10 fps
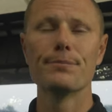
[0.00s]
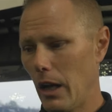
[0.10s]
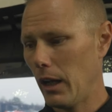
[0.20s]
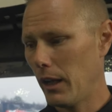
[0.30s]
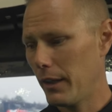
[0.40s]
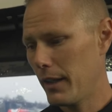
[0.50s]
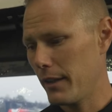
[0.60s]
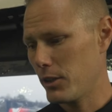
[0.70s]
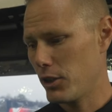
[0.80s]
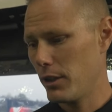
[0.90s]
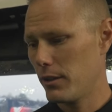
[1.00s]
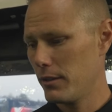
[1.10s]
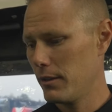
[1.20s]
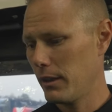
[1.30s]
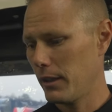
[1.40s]
This year
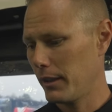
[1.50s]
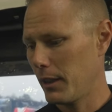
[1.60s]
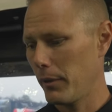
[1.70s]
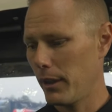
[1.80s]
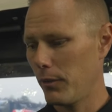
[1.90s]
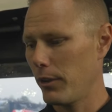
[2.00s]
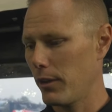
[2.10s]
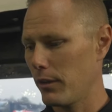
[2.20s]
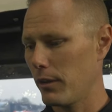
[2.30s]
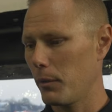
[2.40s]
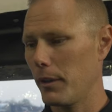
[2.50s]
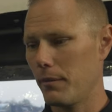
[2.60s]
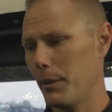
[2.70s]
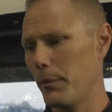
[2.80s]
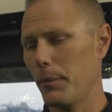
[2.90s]
coming in, we were a little
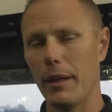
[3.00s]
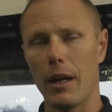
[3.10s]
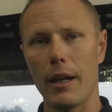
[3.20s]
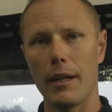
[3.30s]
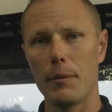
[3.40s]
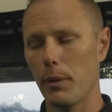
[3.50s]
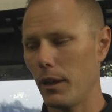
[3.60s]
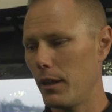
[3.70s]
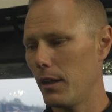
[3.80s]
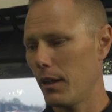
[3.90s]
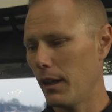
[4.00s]
bit maybe behind, but